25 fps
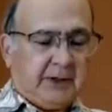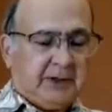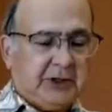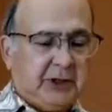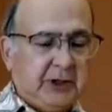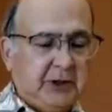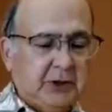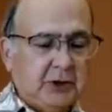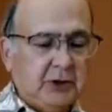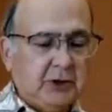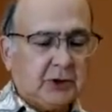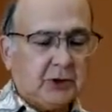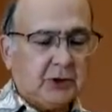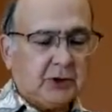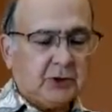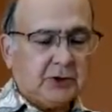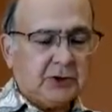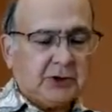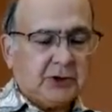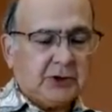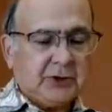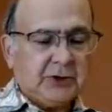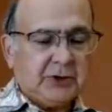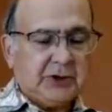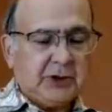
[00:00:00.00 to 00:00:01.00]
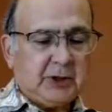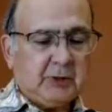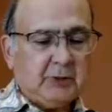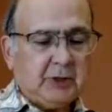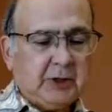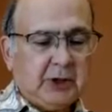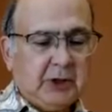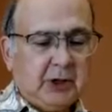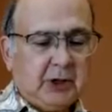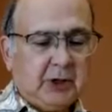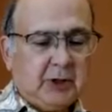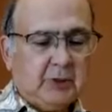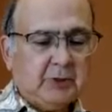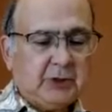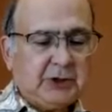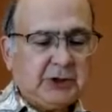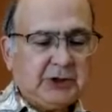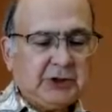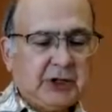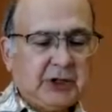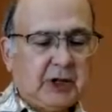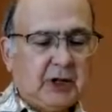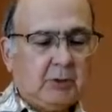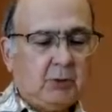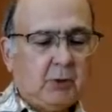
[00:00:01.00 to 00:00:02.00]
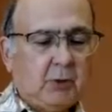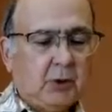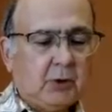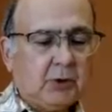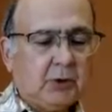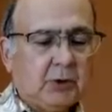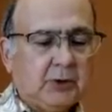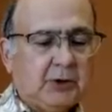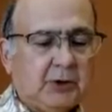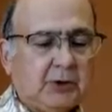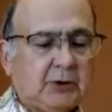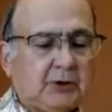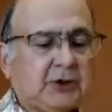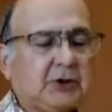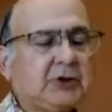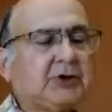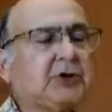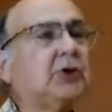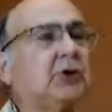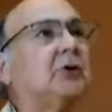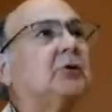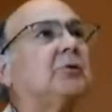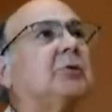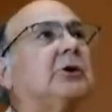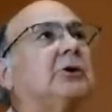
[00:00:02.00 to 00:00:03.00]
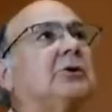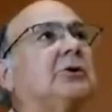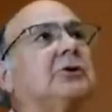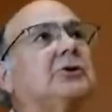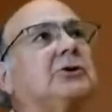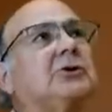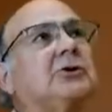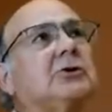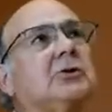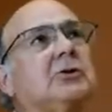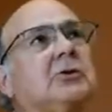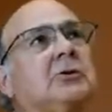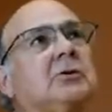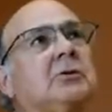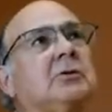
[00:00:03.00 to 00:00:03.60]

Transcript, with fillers: T-shirts sometimes say more than sermons.